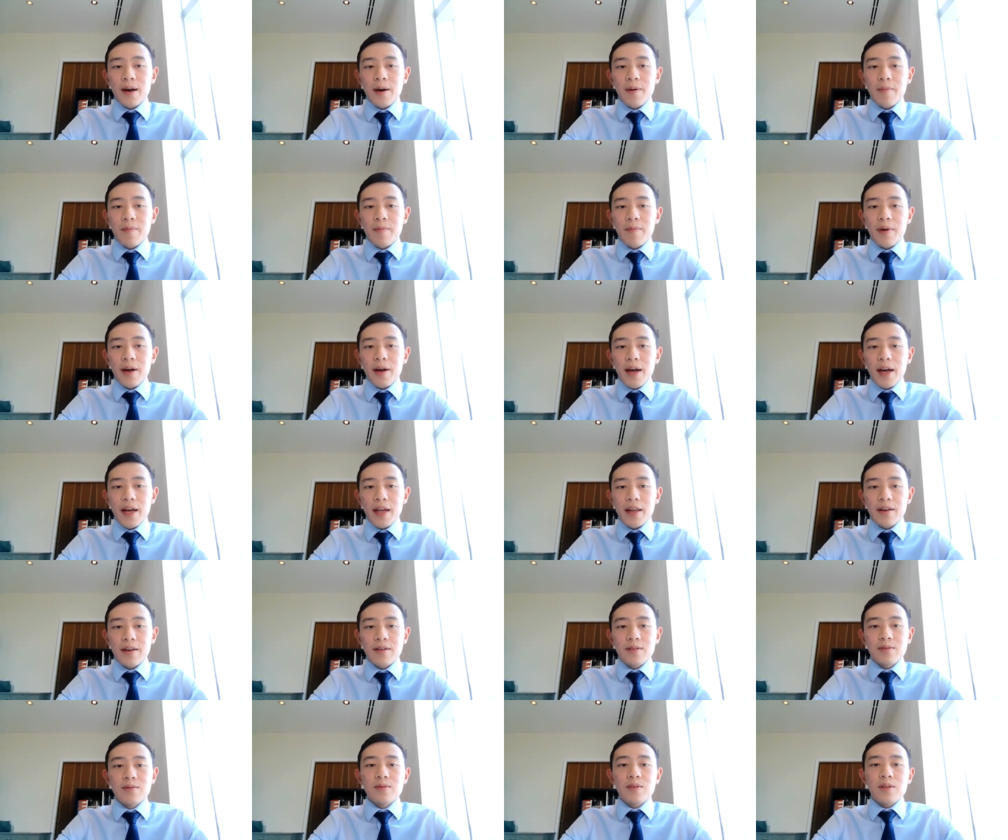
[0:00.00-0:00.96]
Um,
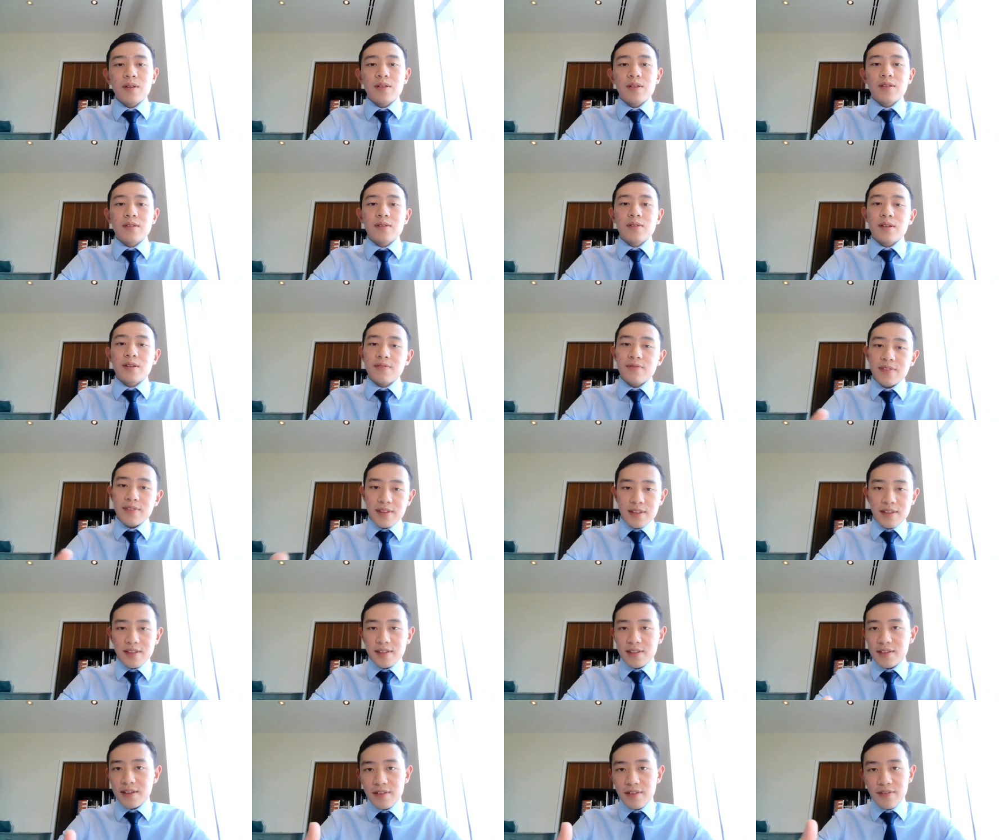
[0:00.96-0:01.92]
and
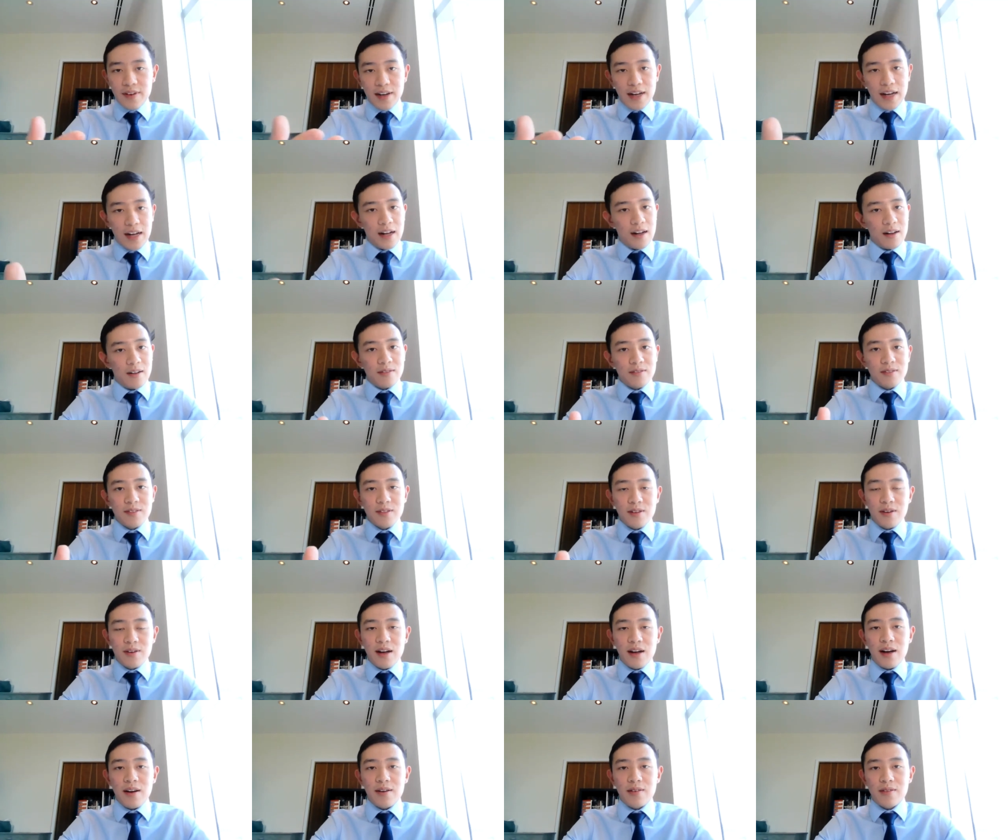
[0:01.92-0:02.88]
given given how you
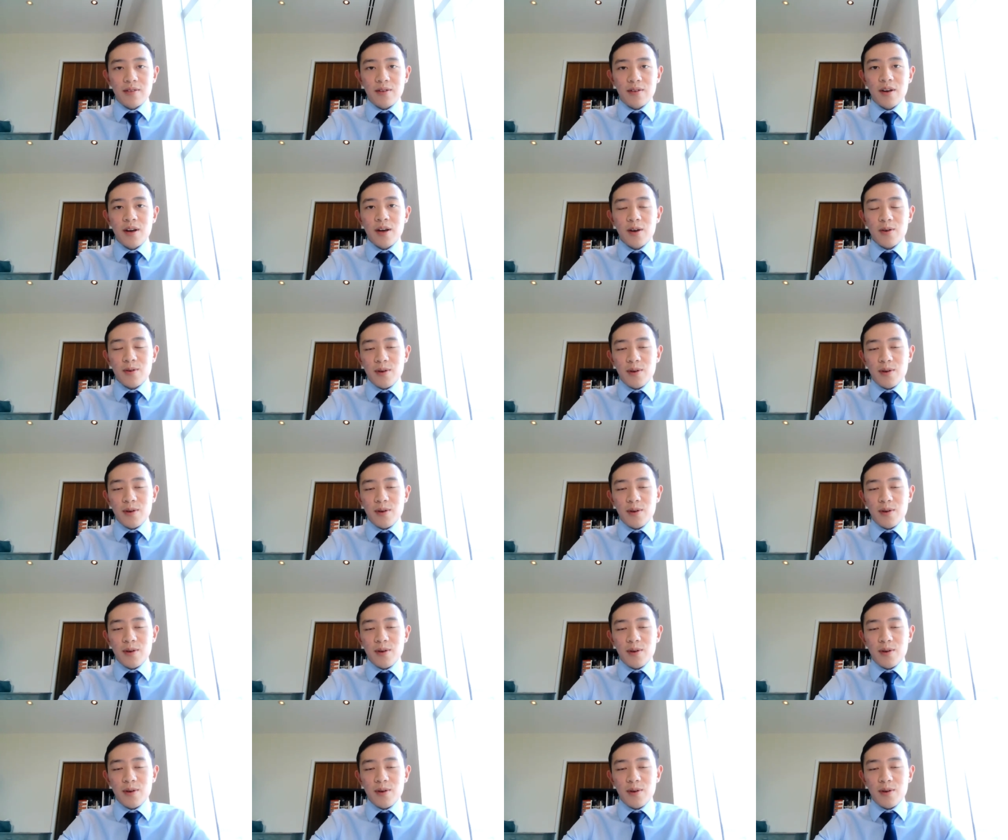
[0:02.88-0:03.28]
know how